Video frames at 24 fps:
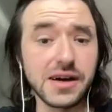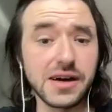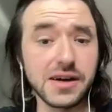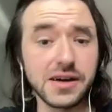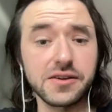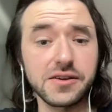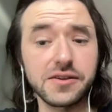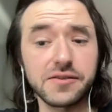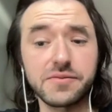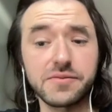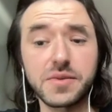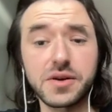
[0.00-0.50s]

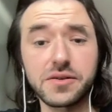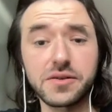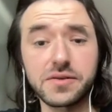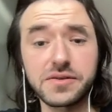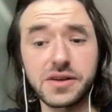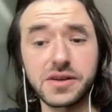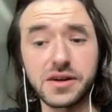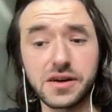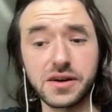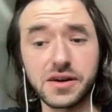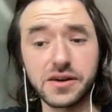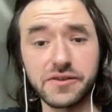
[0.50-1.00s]
kind of
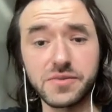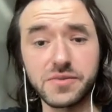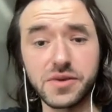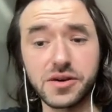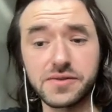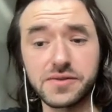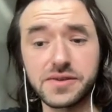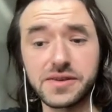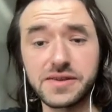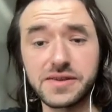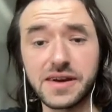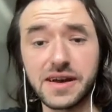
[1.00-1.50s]

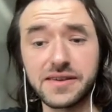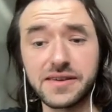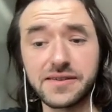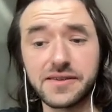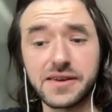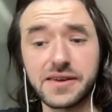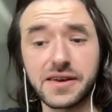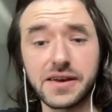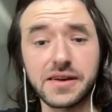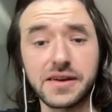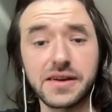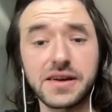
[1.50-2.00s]

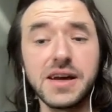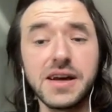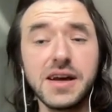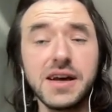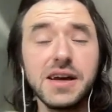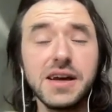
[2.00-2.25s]
multitasking.